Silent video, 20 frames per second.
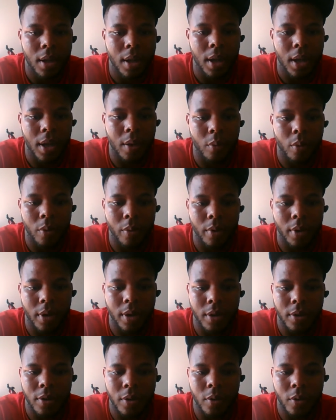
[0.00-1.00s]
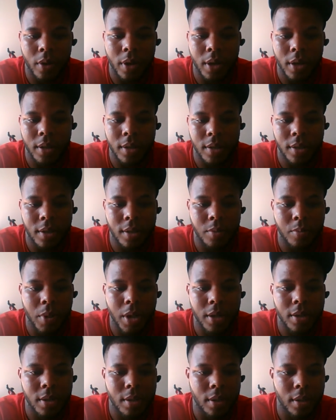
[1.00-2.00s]
And what we're going to do is just
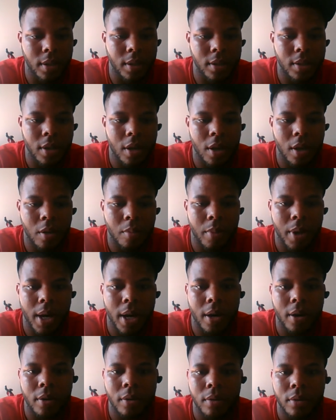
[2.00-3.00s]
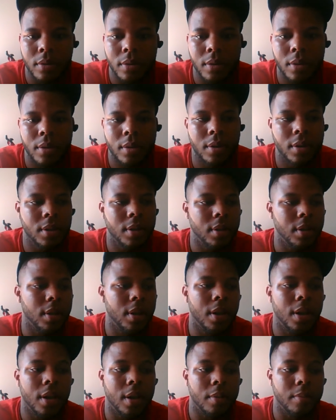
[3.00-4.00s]
basically talk about
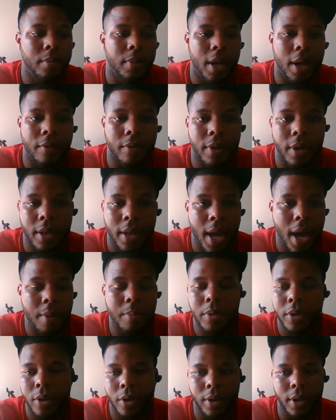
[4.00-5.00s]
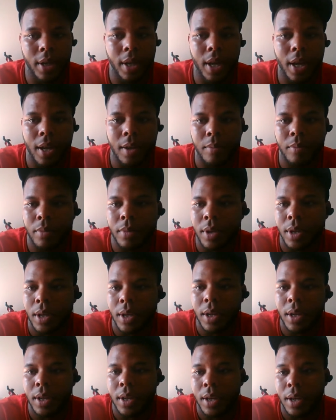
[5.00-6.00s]
everything that happened during the game.
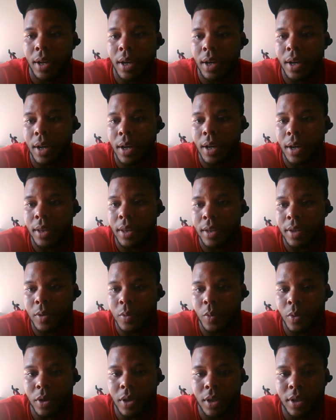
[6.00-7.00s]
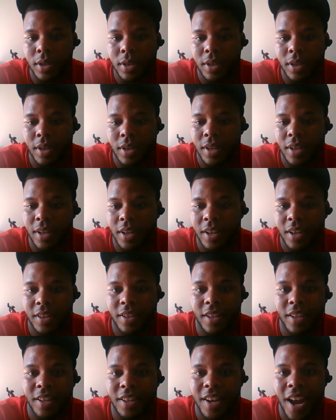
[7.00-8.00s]
This one
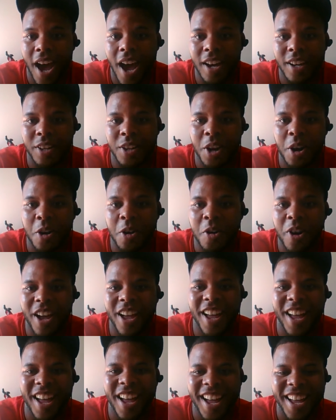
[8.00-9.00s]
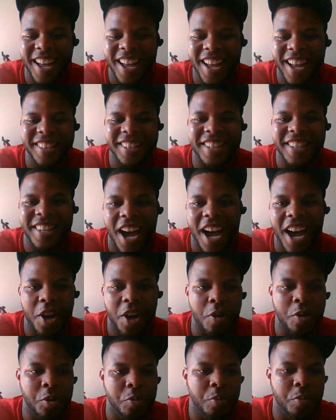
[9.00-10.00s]
did not go
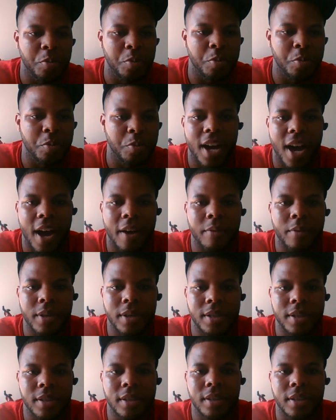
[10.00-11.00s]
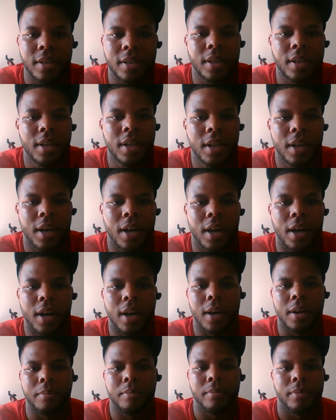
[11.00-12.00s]
as planned, obviously.
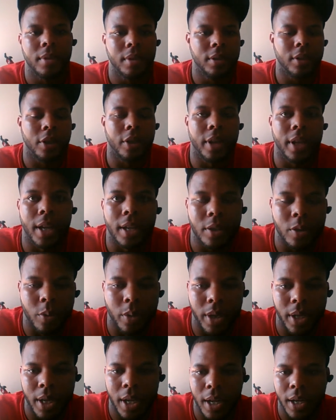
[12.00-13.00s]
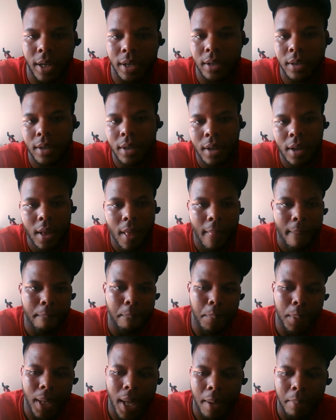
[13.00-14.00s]
38-28,
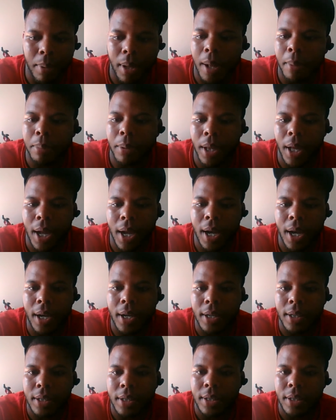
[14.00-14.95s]
blah, blah, blah.